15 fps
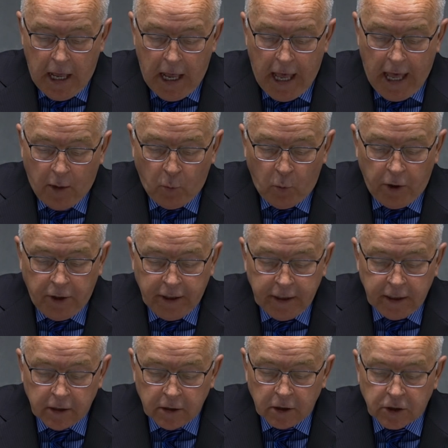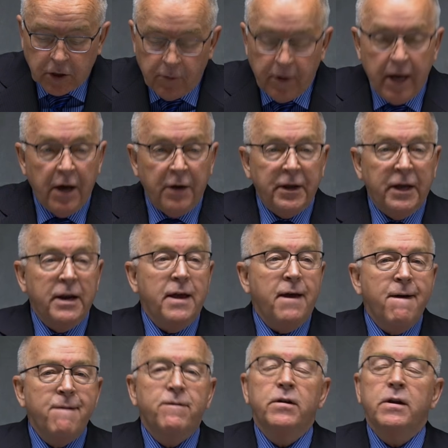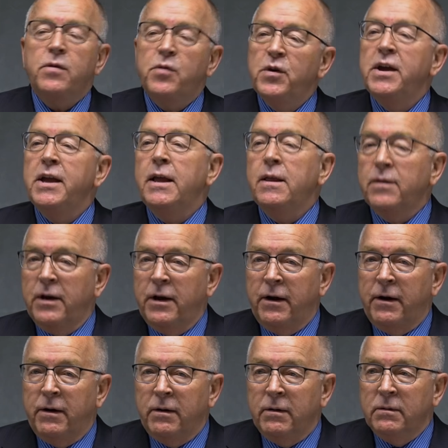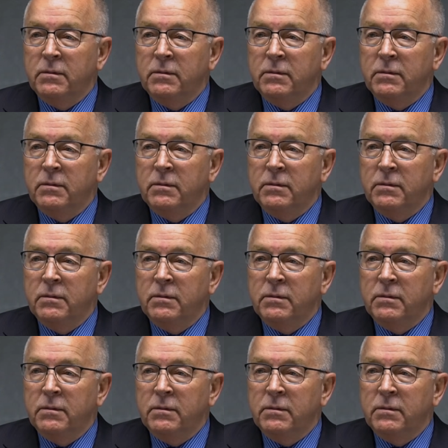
And when he had looked around at everything there,